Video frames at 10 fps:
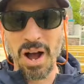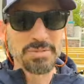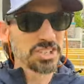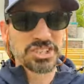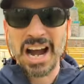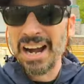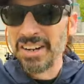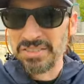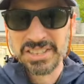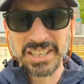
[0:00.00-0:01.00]
I'm just
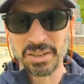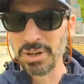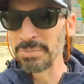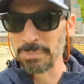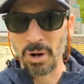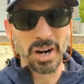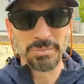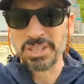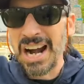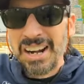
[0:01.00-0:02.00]
tired of seeing it ripped apart.
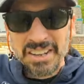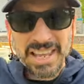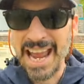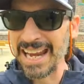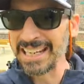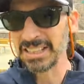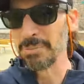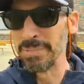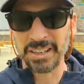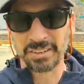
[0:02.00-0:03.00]
I'm tired of the hate and the
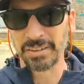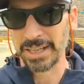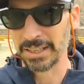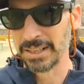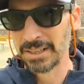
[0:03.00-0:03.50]
bickering.